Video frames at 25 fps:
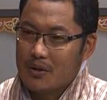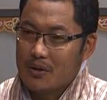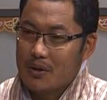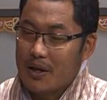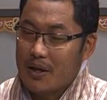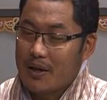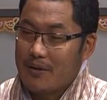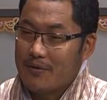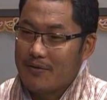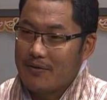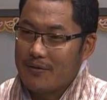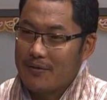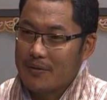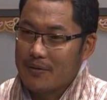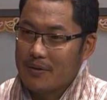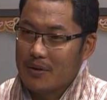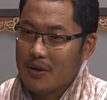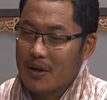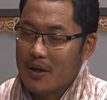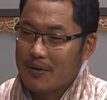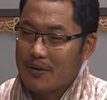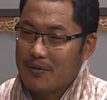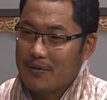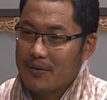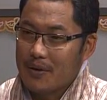I
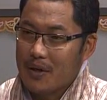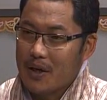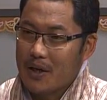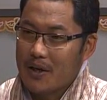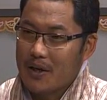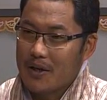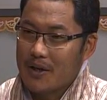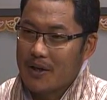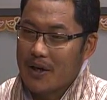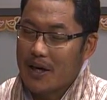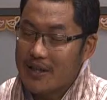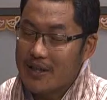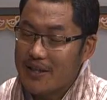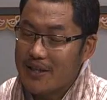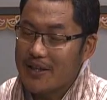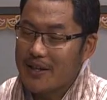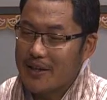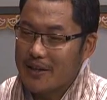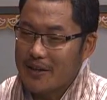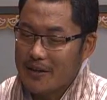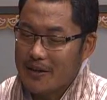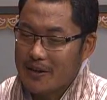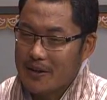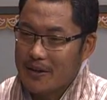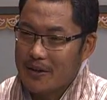
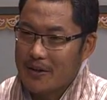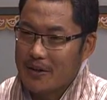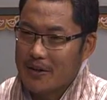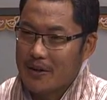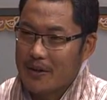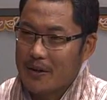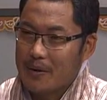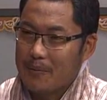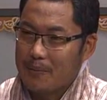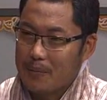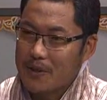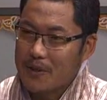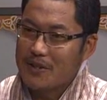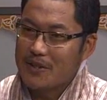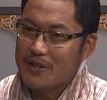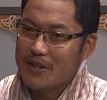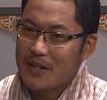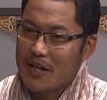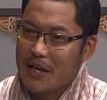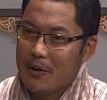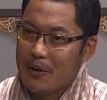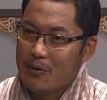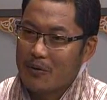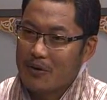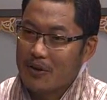think
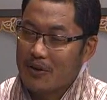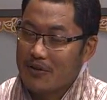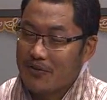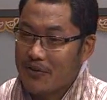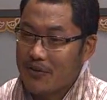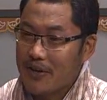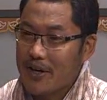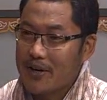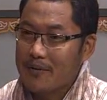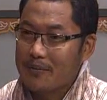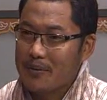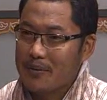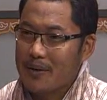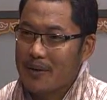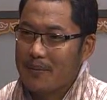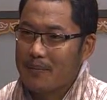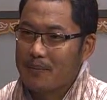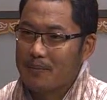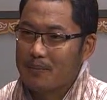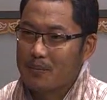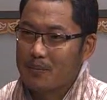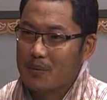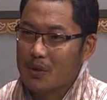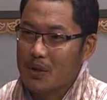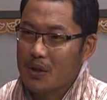personally I will refrain
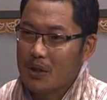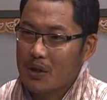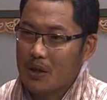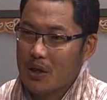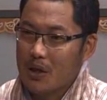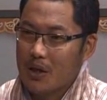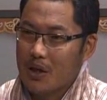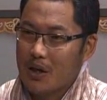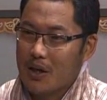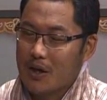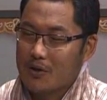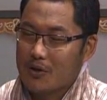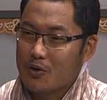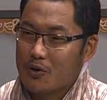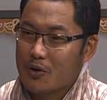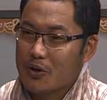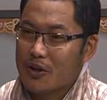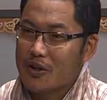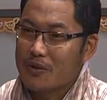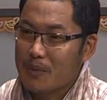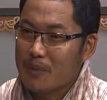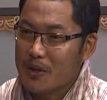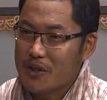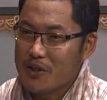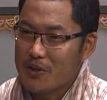from
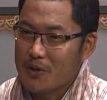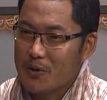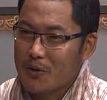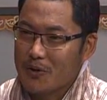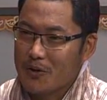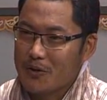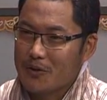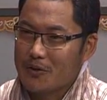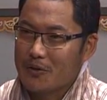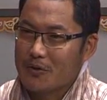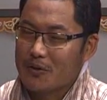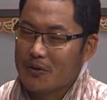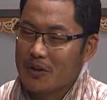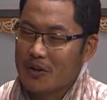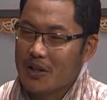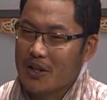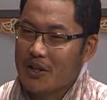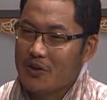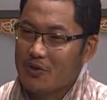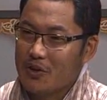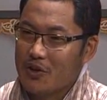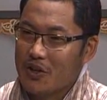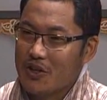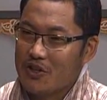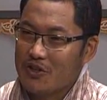talking much on the
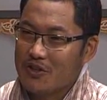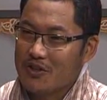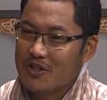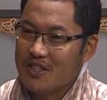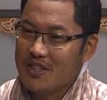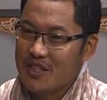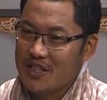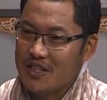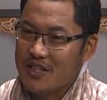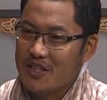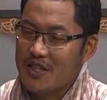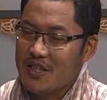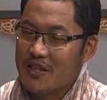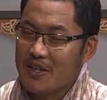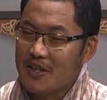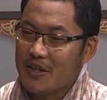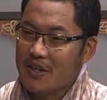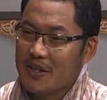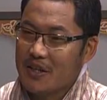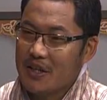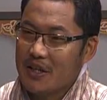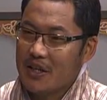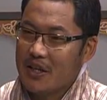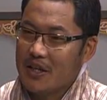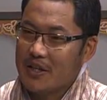Education City
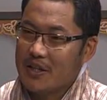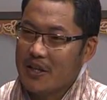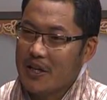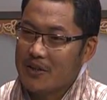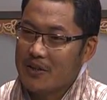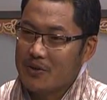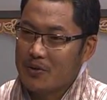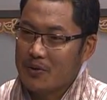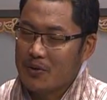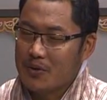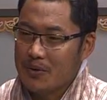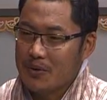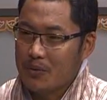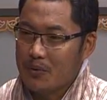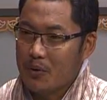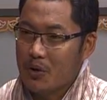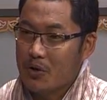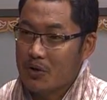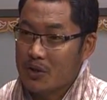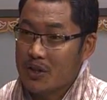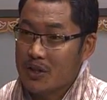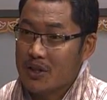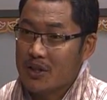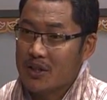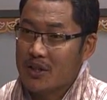and the executive
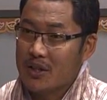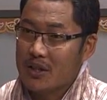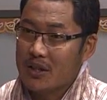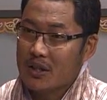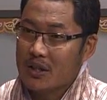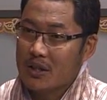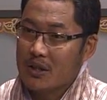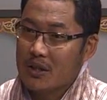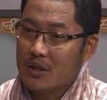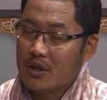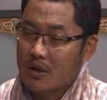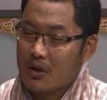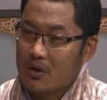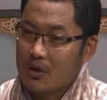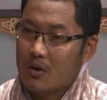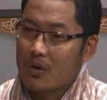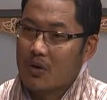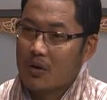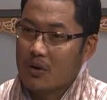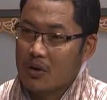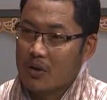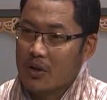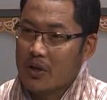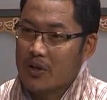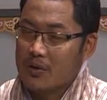order
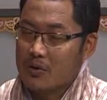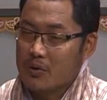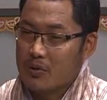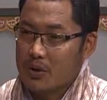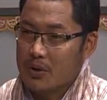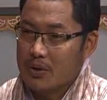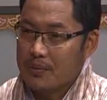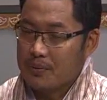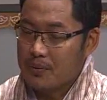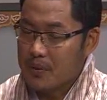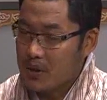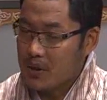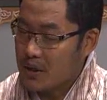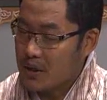or the executive